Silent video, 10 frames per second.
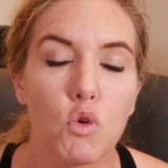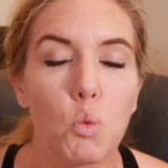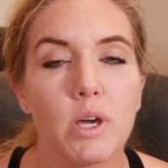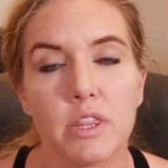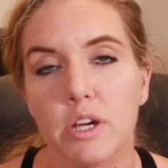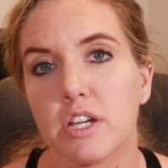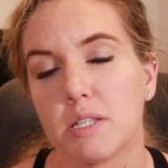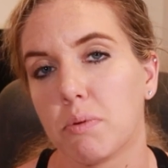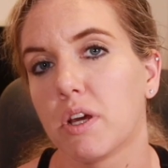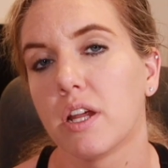for what their
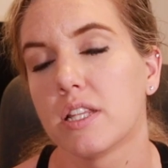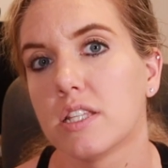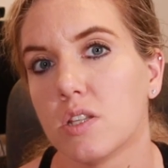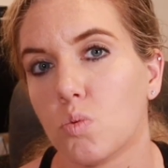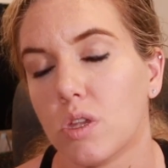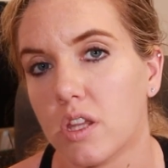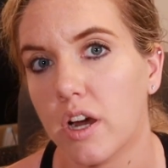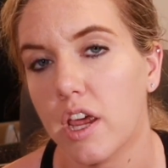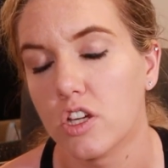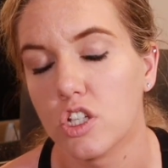experience is with
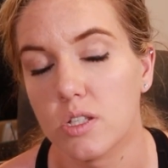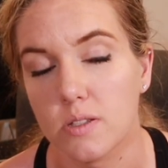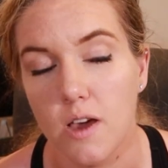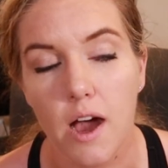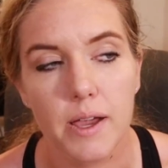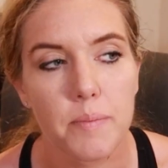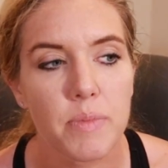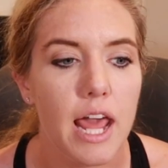their anxious dog.